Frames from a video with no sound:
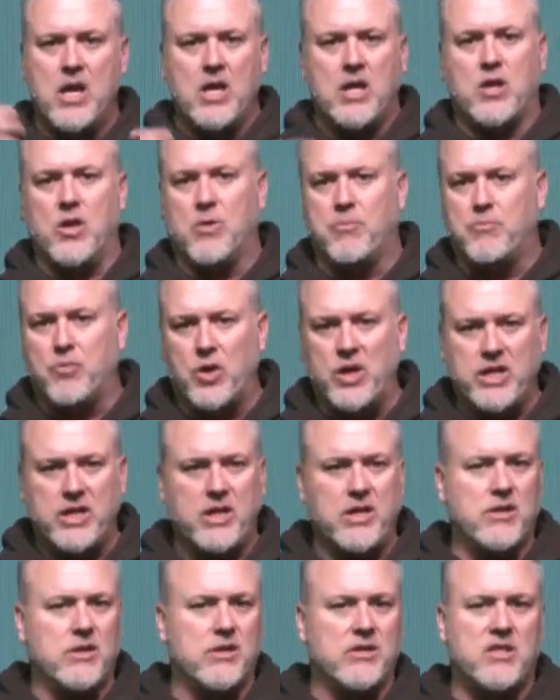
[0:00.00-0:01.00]
you know,
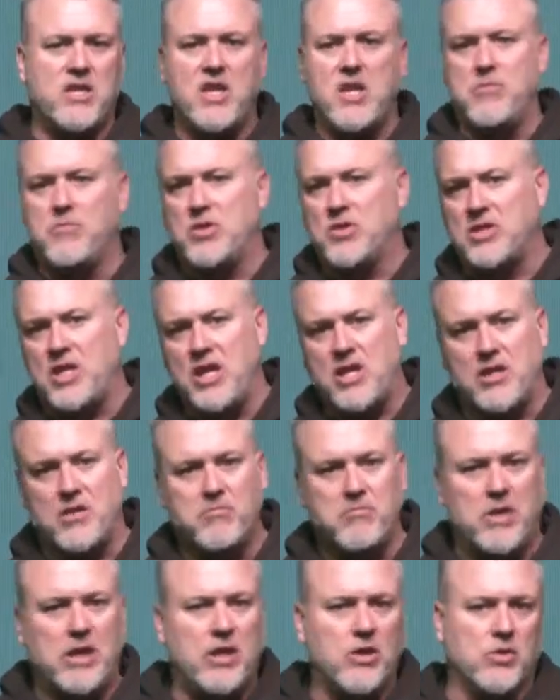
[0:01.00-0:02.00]
Brittany and the team, they're
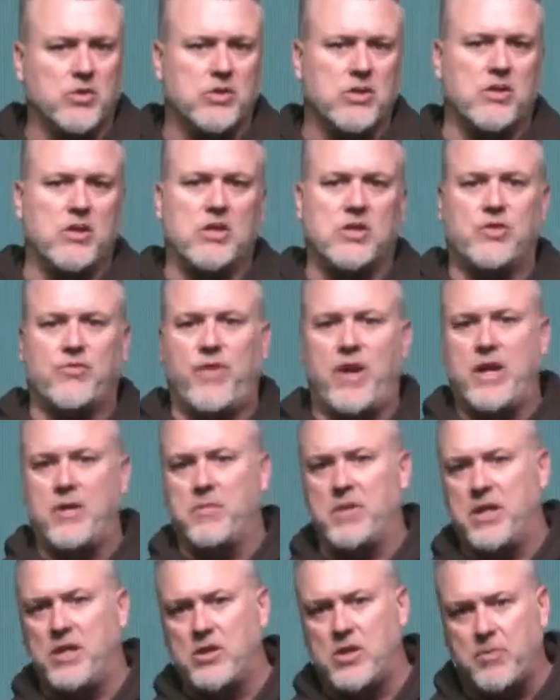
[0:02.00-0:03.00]
taking meals to this
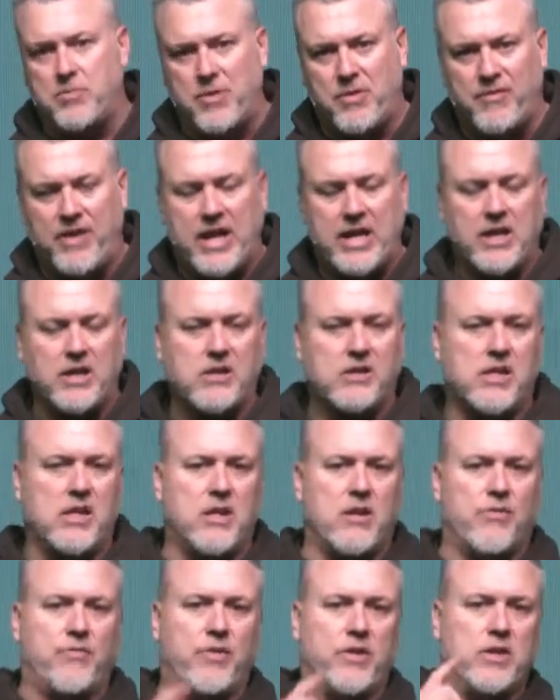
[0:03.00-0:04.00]
family and they're providing
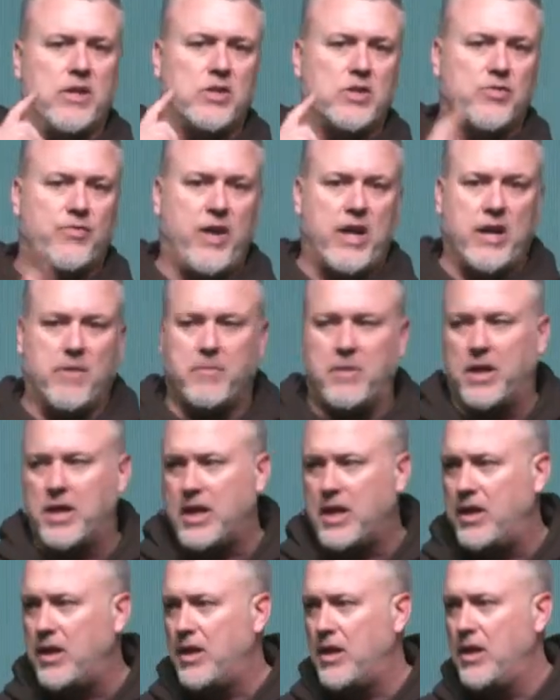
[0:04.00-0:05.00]
dinner for this
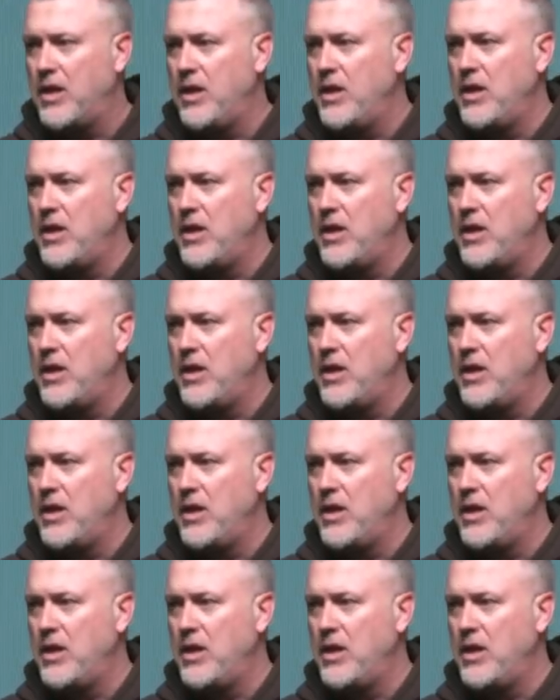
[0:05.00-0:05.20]
family and